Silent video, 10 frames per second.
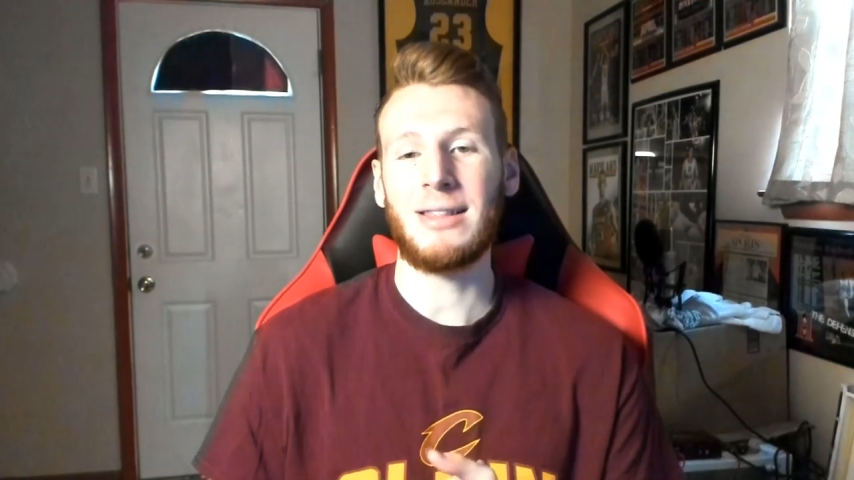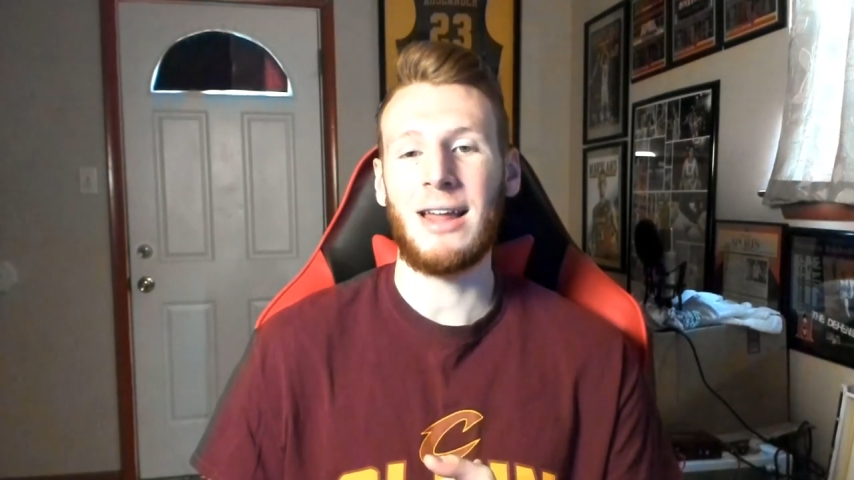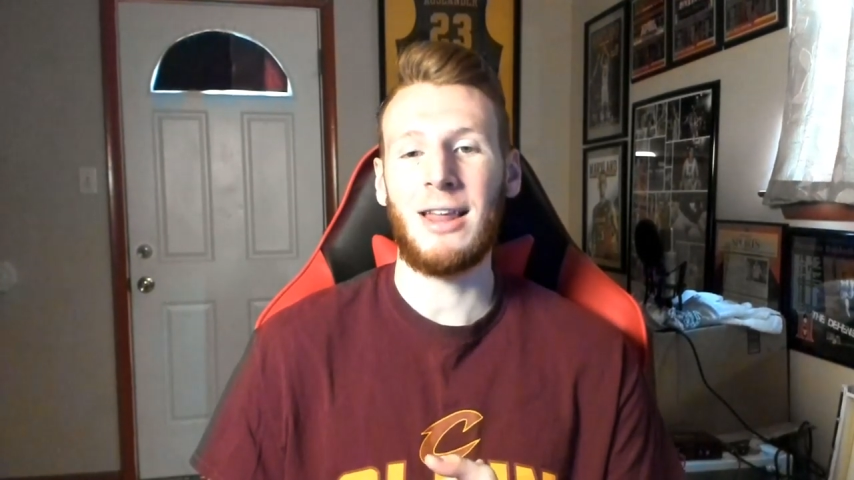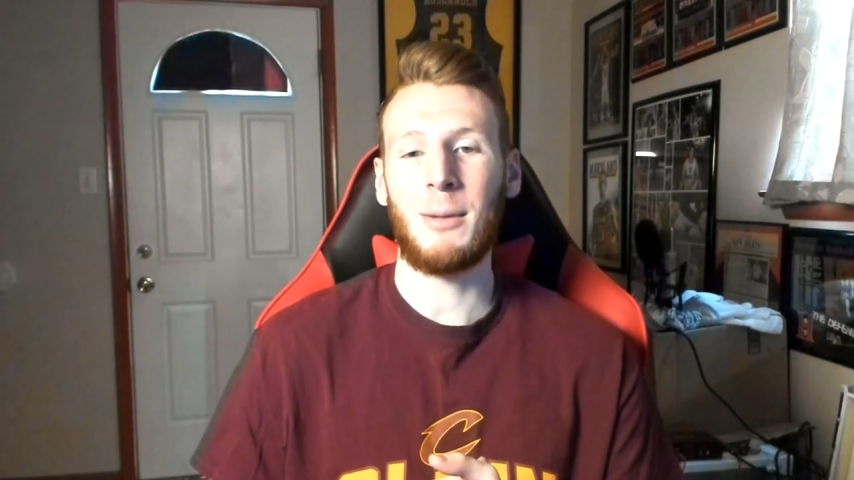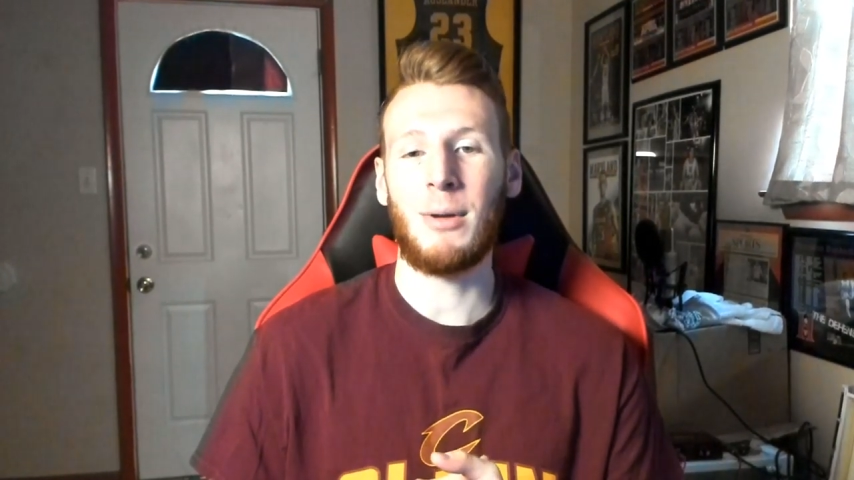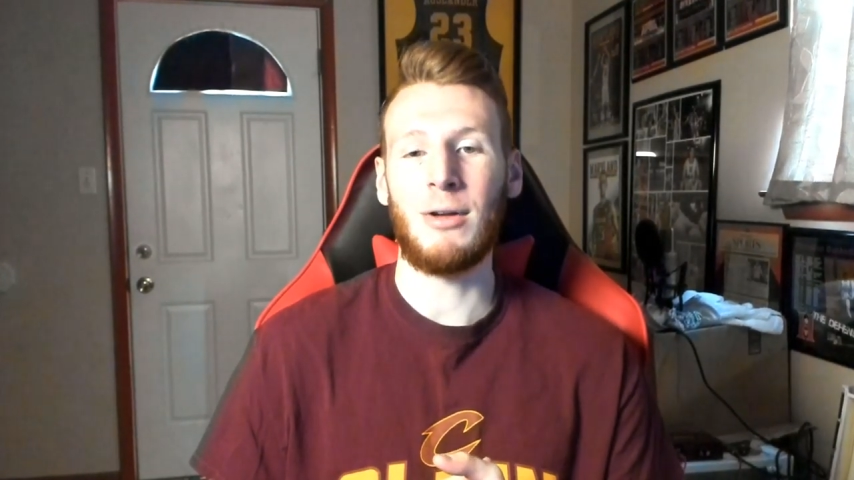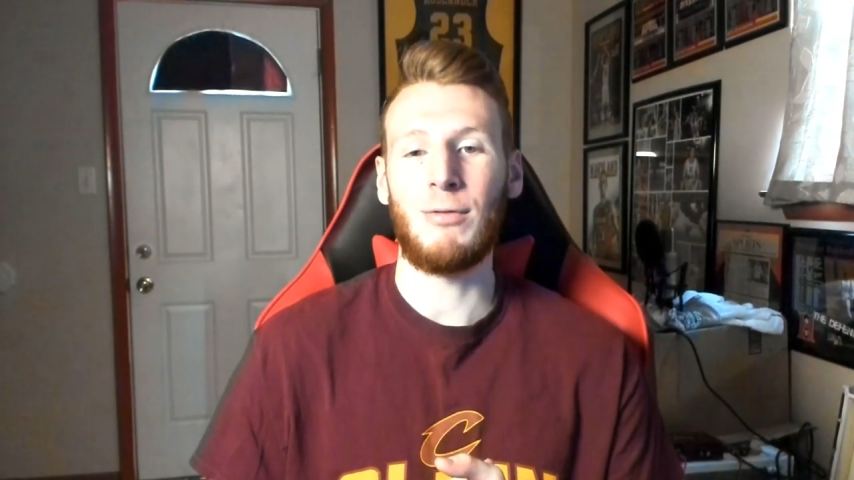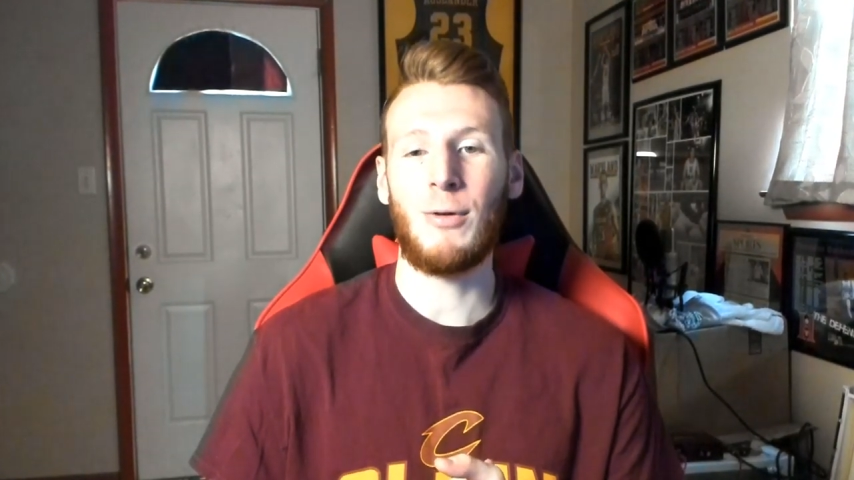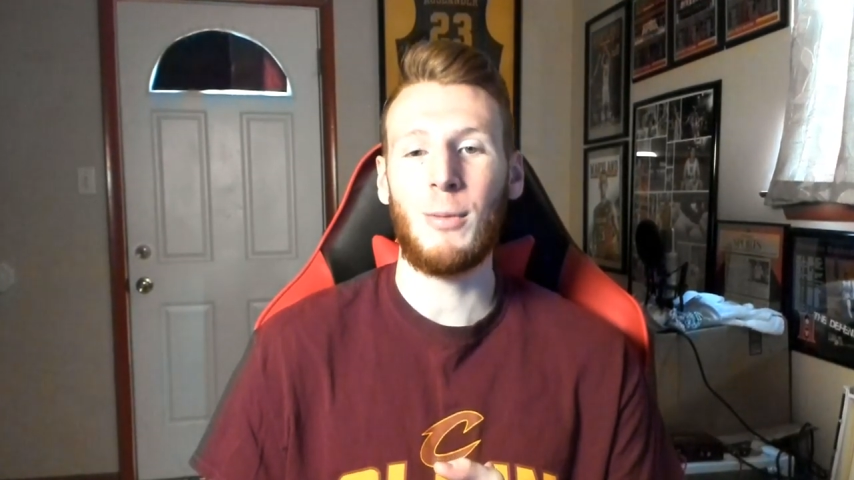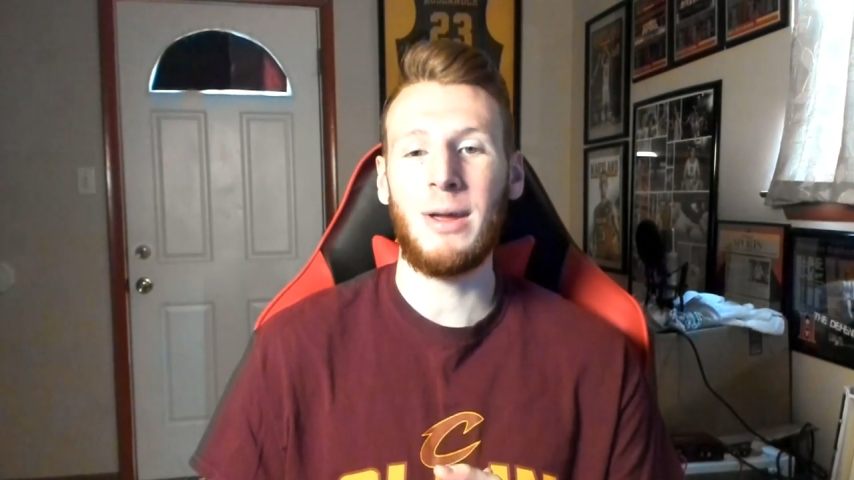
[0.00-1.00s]
that like button
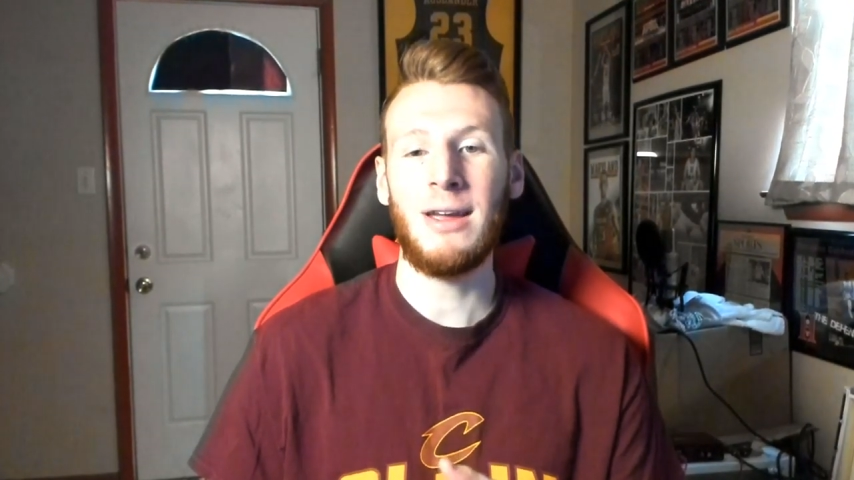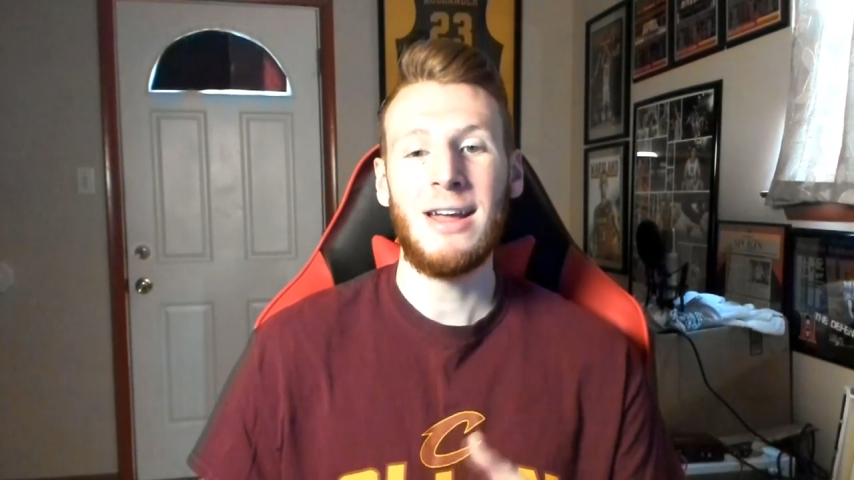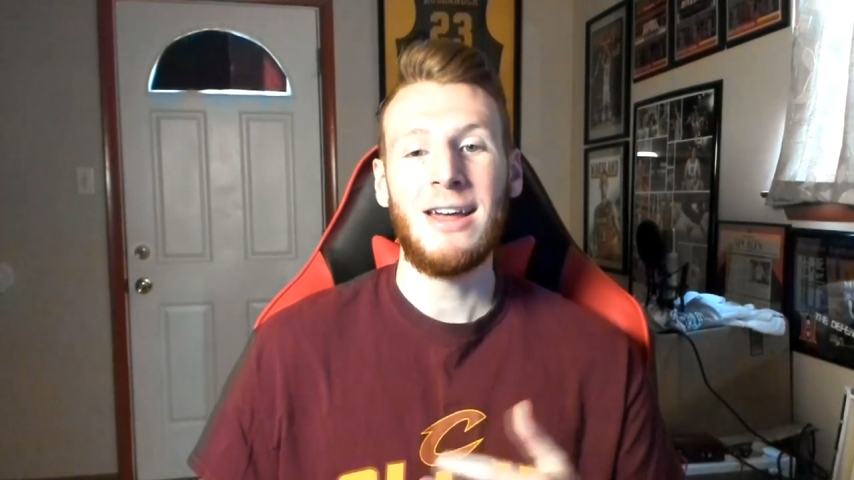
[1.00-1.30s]
for me.